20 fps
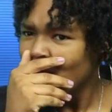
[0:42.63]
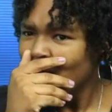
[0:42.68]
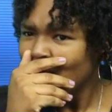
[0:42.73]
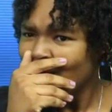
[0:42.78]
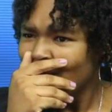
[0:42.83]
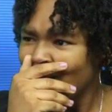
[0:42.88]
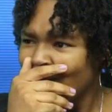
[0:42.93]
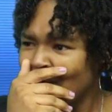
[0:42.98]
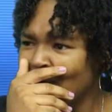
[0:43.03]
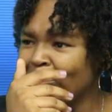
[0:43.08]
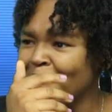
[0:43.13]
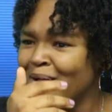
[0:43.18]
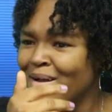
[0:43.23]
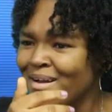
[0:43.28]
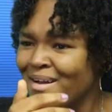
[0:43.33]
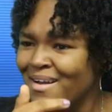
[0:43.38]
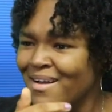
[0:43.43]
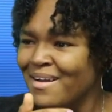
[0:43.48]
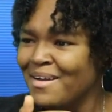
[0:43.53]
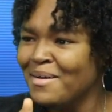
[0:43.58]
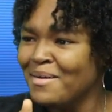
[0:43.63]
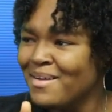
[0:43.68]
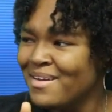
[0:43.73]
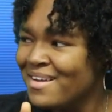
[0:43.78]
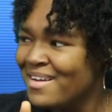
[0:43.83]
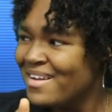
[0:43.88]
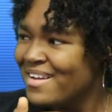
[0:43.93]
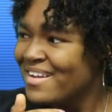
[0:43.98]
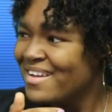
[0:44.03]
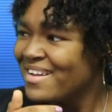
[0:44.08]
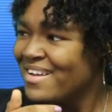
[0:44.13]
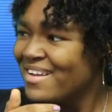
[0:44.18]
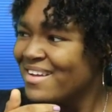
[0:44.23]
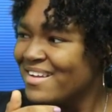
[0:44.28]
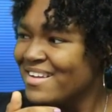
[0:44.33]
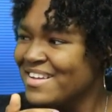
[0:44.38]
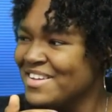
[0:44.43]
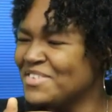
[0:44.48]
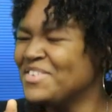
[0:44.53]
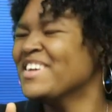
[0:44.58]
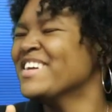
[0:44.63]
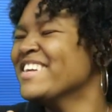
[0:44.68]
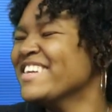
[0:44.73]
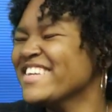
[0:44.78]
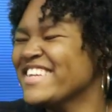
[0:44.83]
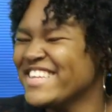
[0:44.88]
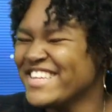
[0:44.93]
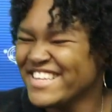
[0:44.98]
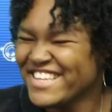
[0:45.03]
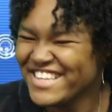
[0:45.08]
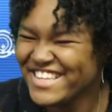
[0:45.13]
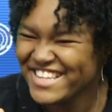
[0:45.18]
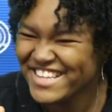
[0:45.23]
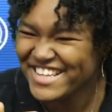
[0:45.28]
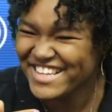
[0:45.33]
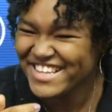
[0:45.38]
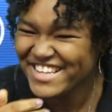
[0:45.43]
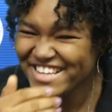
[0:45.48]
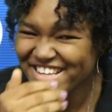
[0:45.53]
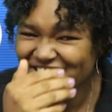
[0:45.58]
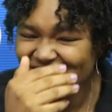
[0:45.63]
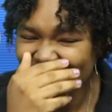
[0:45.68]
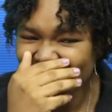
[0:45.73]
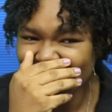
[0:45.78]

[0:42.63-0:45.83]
(silent)